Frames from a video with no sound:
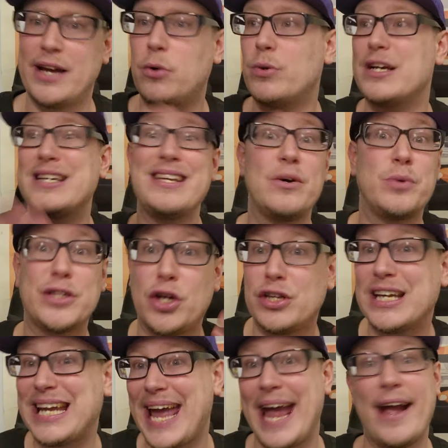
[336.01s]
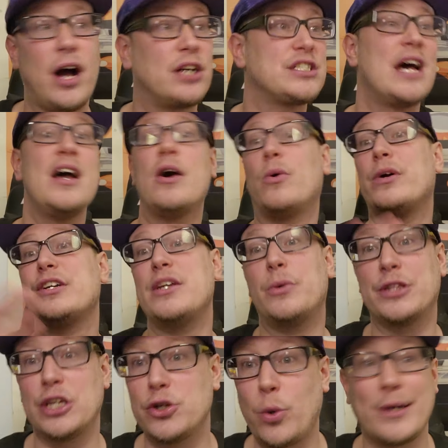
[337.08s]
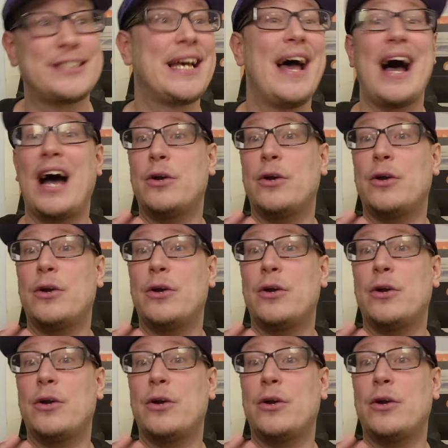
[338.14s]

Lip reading: I don't want to deal with all the chaos. I want to deal with the noise.